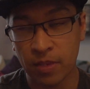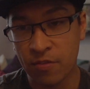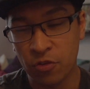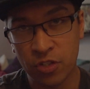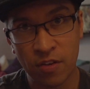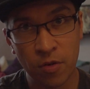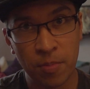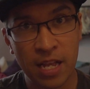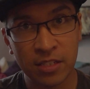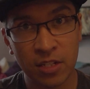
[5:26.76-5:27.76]
if you still have your
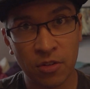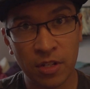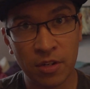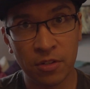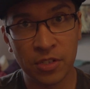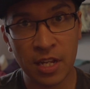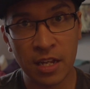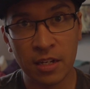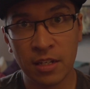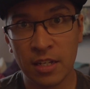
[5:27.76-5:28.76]
plastic on the
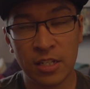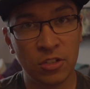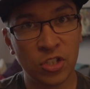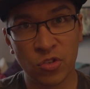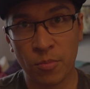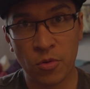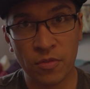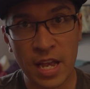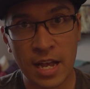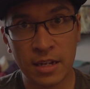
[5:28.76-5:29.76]
underside, you just remove
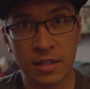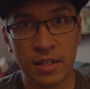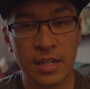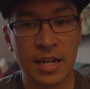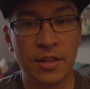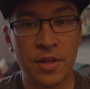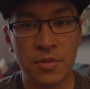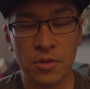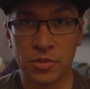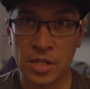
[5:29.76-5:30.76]
that, and then
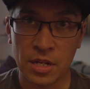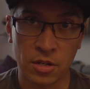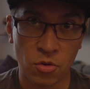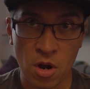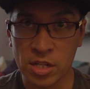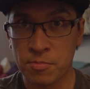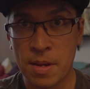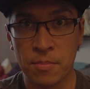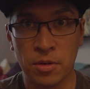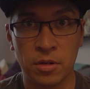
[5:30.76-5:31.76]
there's a cross
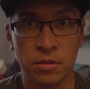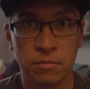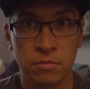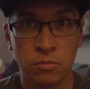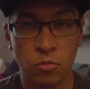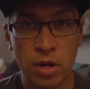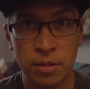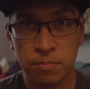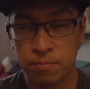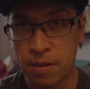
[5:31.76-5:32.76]
member
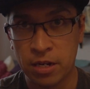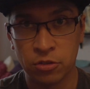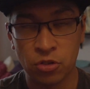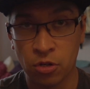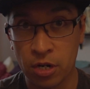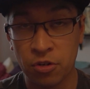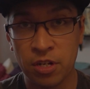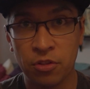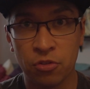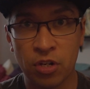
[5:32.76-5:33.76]
right by or
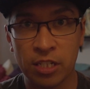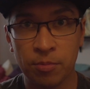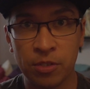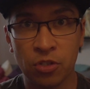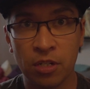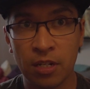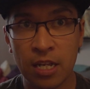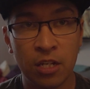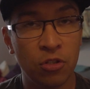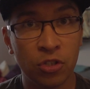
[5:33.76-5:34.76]
underneath your transmission.
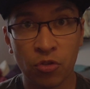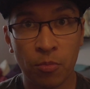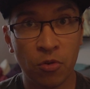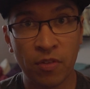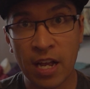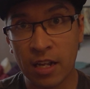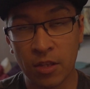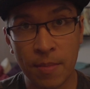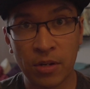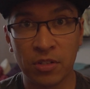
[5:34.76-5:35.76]
You just remove that, and
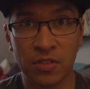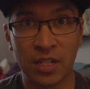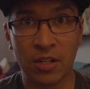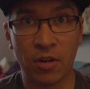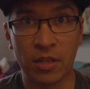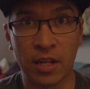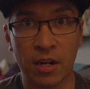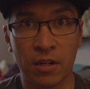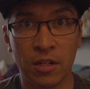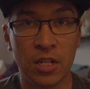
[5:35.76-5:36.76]
the mount is sitting right
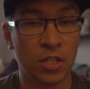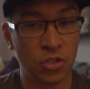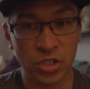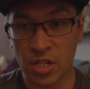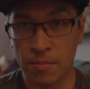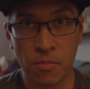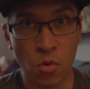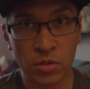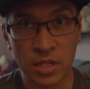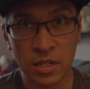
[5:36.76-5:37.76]
there. You just
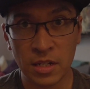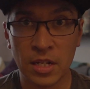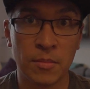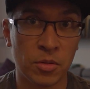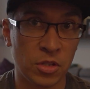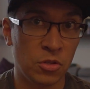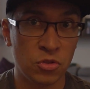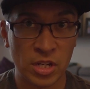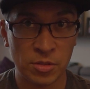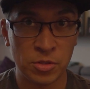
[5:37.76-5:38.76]
unbolt it, put the new
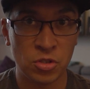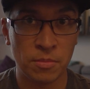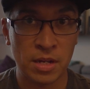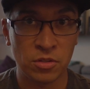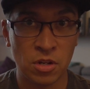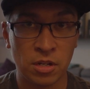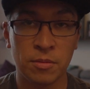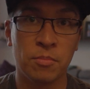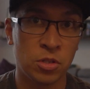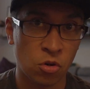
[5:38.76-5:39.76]
transmission mount on,
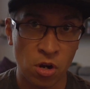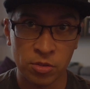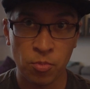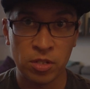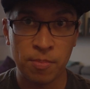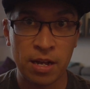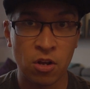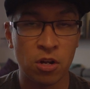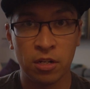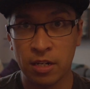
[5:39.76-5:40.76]
put the cross brace
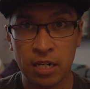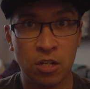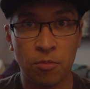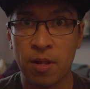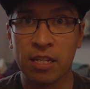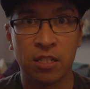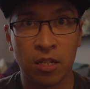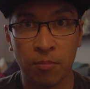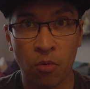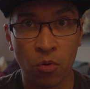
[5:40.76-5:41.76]
back on, and any of the plastic
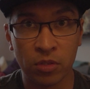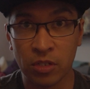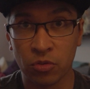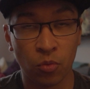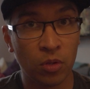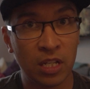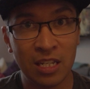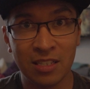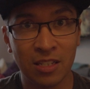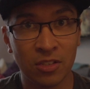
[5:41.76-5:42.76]
and bolts. It was a really
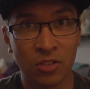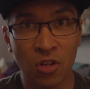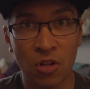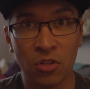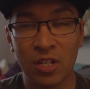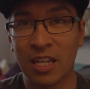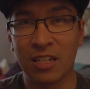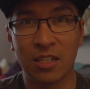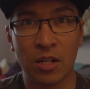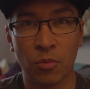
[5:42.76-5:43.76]
easy install. You can
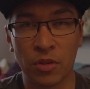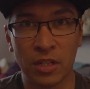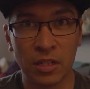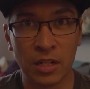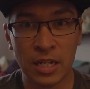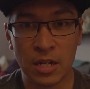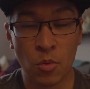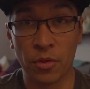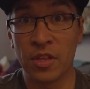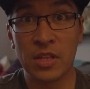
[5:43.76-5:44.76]
get it done
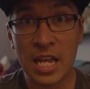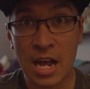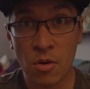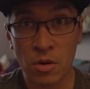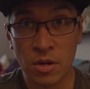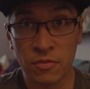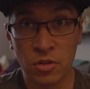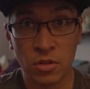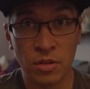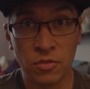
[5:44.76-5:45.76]
within the hour if
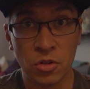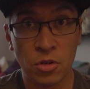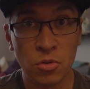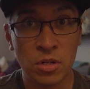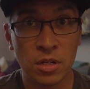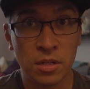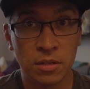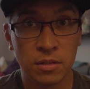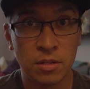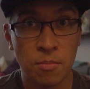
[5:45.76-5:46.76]
you're new to
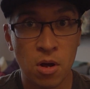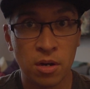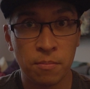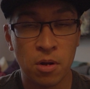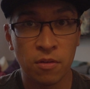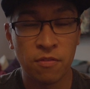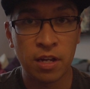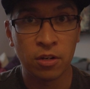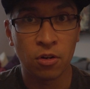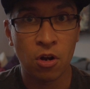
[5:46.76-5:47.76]

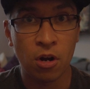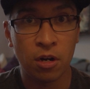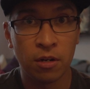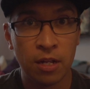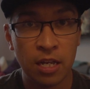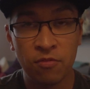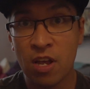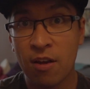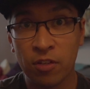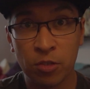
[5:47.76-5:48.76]
modifying your car. If you
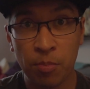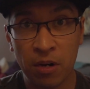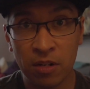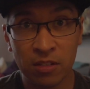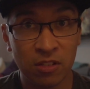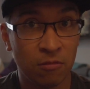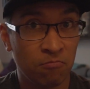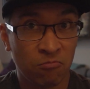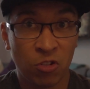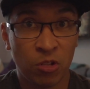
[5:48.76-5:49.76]
have experience,
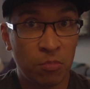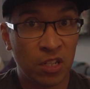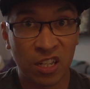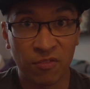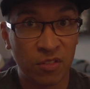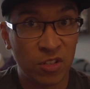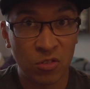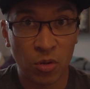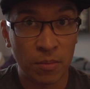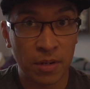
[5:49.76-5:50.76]
it could be like a
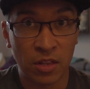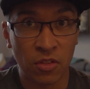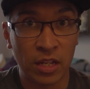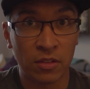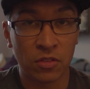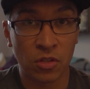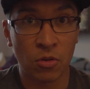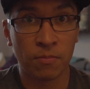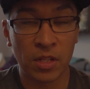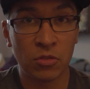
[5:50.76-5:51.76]
15-20 minute thing. So
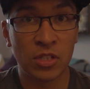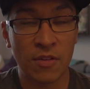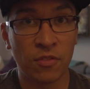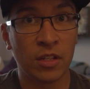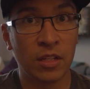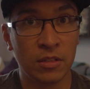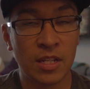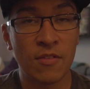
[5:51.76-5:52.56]
it was definitely